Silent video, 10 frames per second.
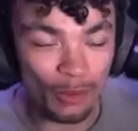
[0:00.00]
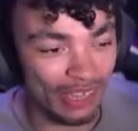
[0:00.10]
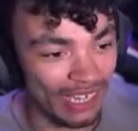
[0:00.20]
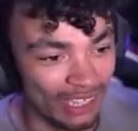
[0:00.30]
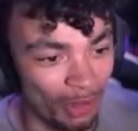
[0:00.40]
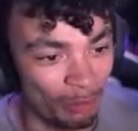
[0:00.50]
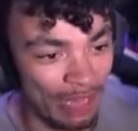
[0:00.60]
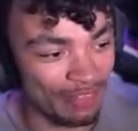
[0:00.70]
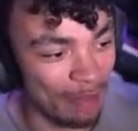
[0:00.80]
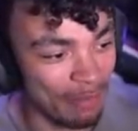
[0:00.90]
with it a little
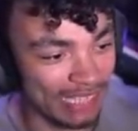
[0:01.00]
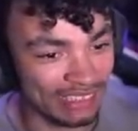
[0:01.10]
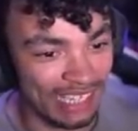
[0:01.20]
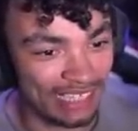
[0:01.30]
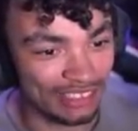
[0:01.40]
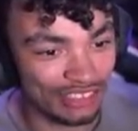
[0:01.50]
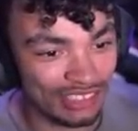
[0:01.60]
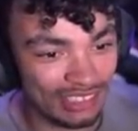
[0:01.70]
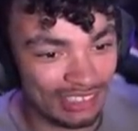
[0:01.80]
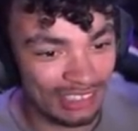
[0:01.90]
bit, if that makes sense.
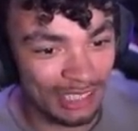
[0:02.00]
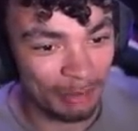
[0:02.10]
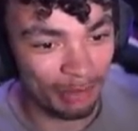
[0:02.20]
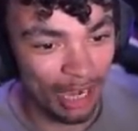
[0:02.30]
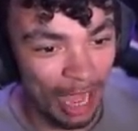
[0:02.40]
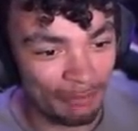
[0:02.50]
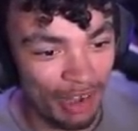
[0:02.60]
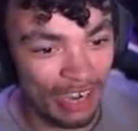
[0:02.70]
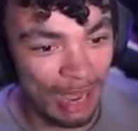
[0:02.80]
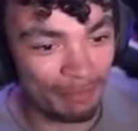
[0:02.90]
But no, I'm
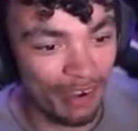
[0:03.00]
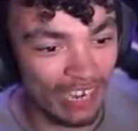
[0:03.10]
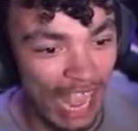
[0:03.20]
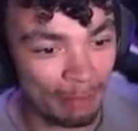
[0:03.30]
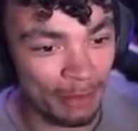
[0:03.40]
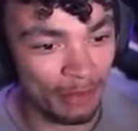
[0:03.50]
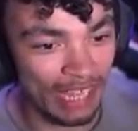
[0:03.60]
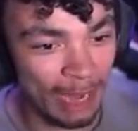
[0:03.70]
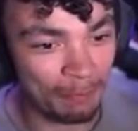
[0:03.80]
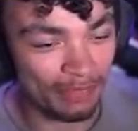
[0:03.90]
very, I'm very happy with
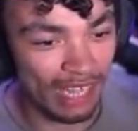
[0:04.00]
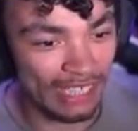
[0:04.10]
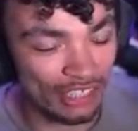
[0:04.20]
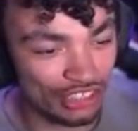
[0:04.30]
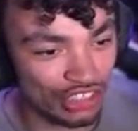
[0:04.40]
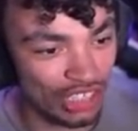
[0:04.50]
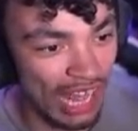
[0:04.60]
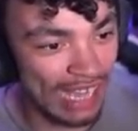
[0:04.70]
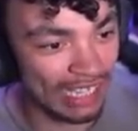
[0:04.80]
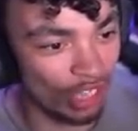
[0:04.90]
it. It does
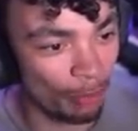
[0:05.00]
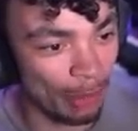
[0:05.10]
slide a little